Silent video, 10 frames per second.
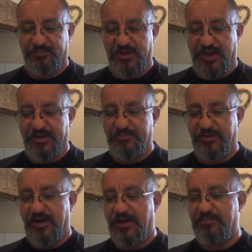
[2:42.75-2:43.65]
blah
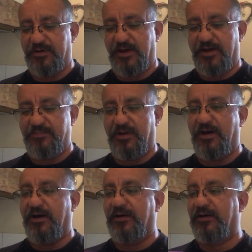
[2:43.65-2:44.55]
blah blah
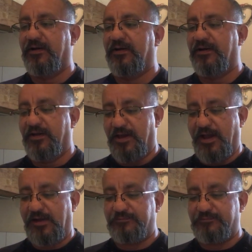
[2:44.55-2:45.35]
blah. Huh?